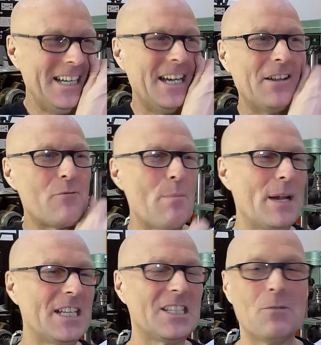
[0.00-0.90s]
And I've
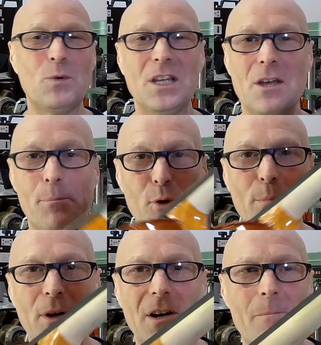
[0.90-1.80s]
replaced it with a
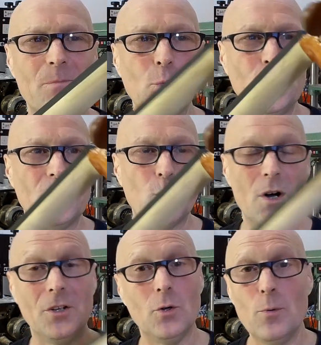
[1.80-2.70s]
proper wooden
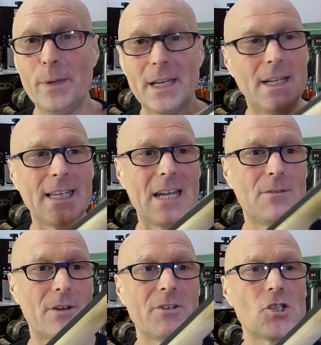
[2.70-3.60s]
one, albeit again a
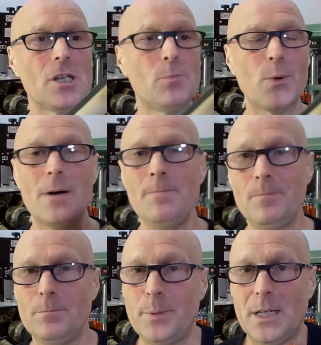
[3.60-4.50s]
very cheap one,
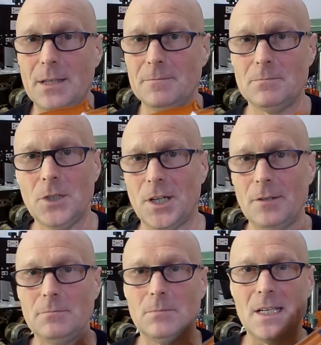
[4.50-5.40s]
but you know,
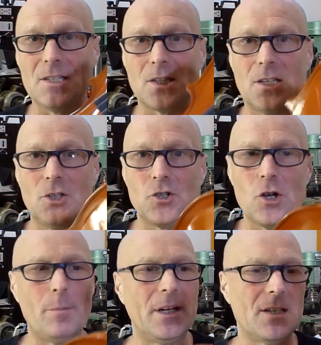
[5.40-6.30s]
it's done the
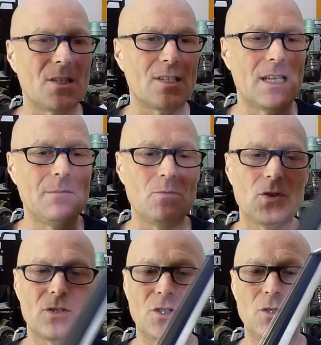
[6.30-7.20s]
job and it
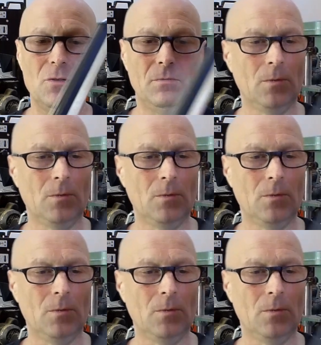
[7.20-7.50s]
seems to